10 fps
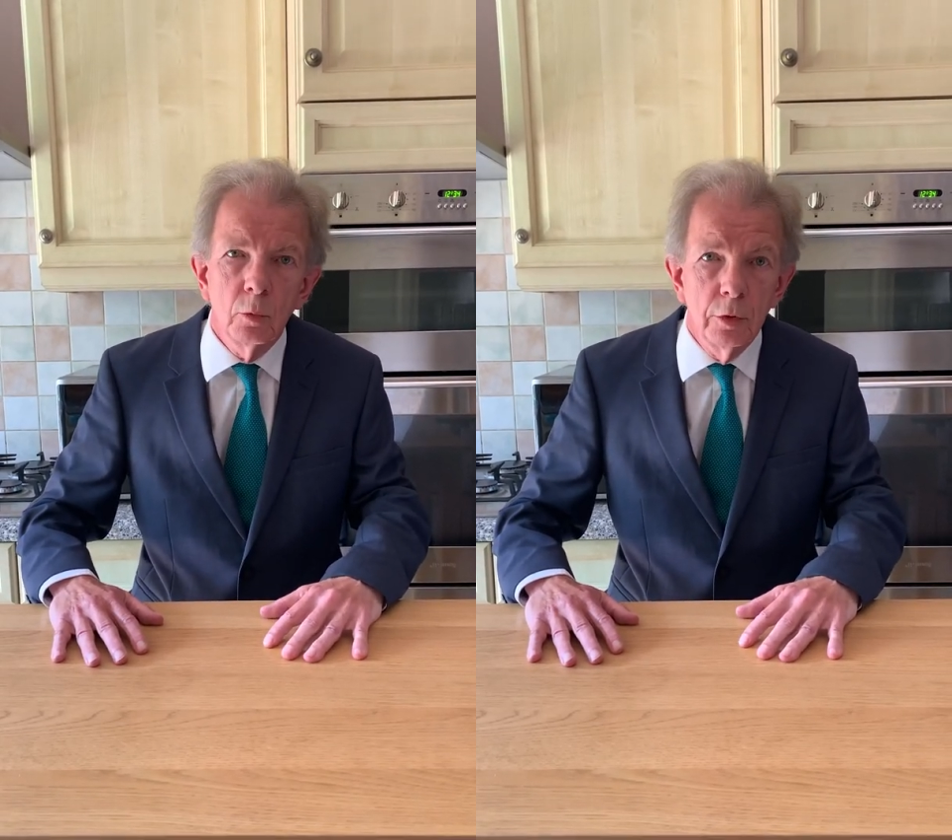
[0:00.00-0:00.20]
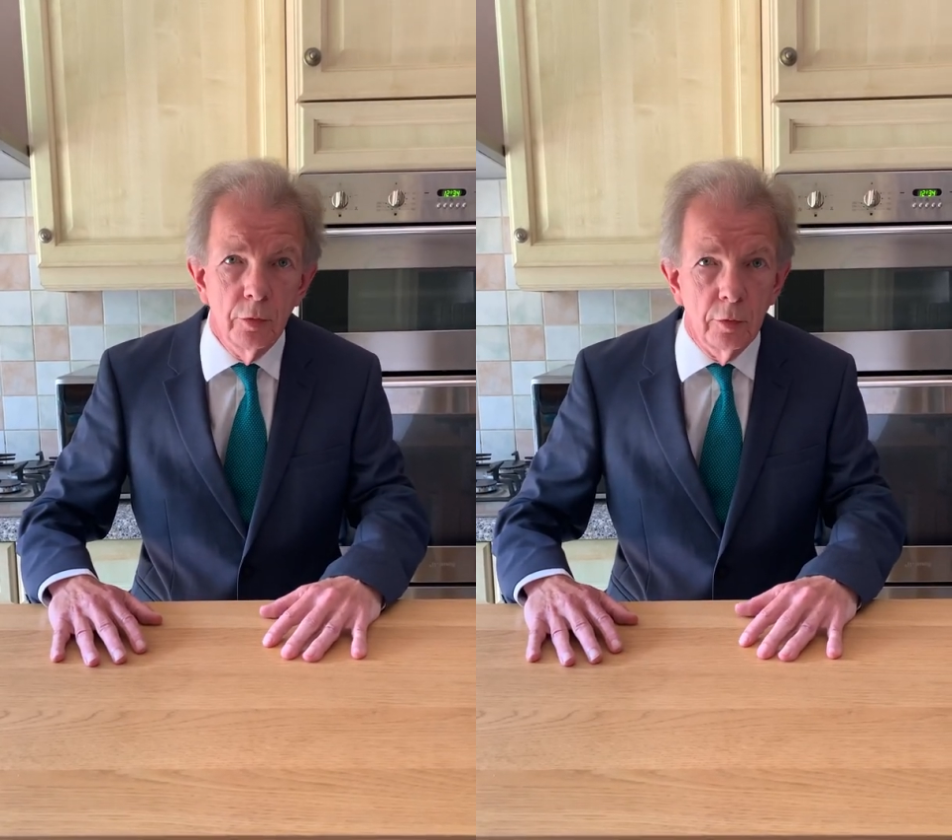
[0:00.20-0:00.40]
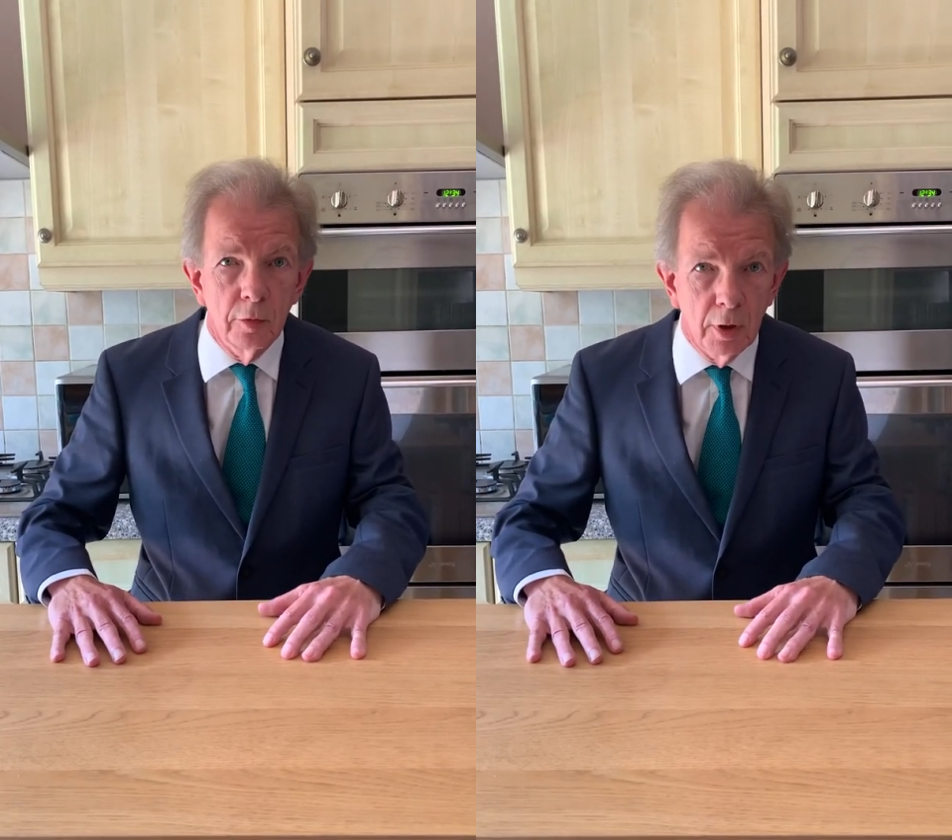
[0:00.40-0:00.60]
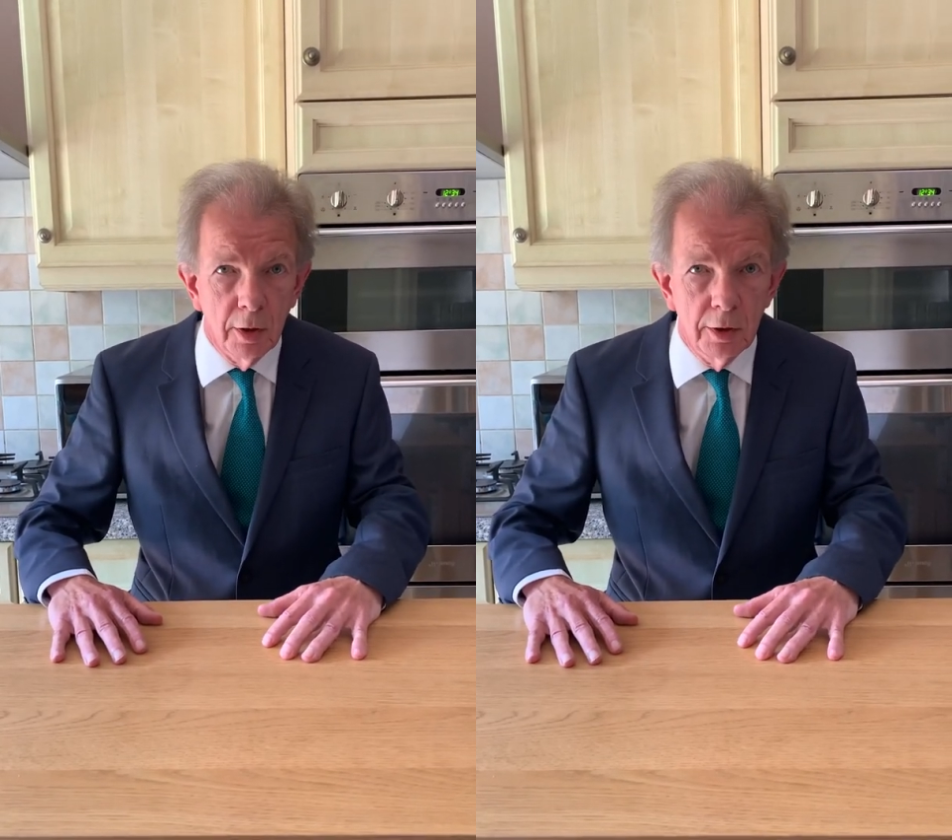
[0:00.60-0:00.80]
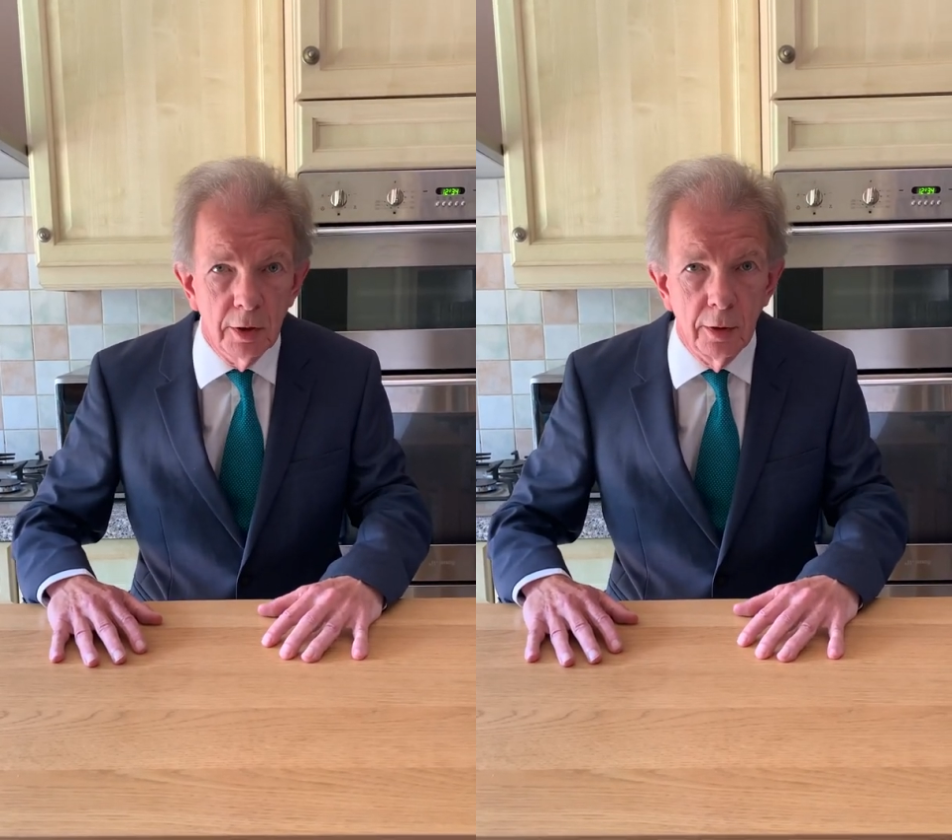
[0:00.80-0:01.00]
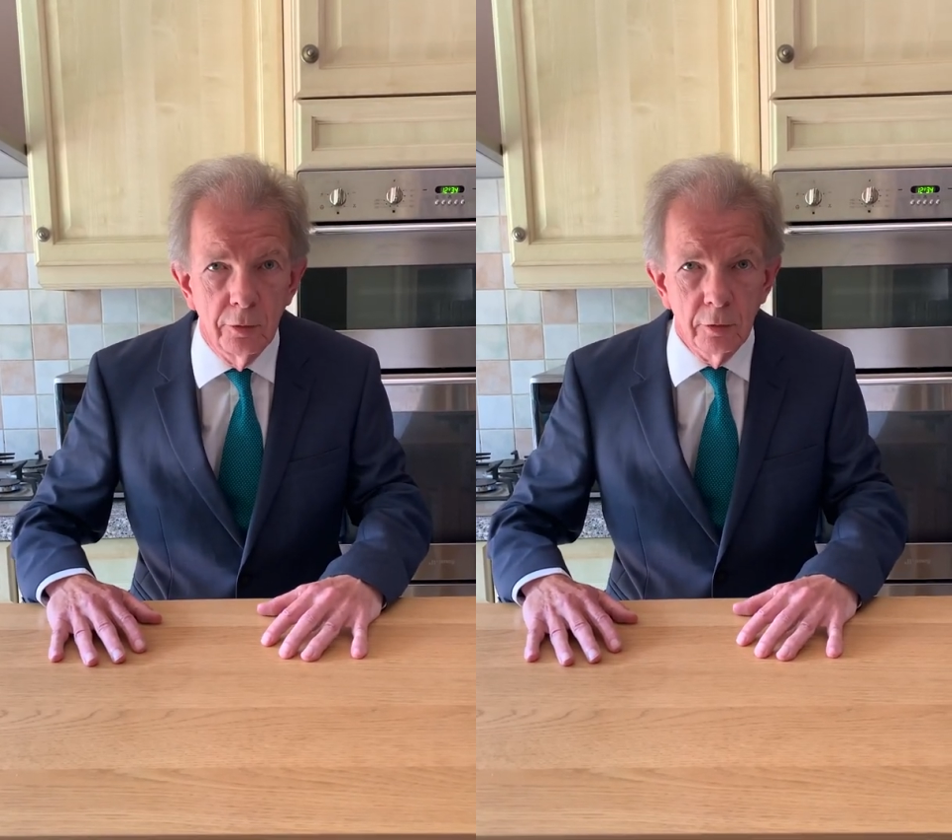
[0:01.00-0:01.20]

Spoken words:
with the guidelines,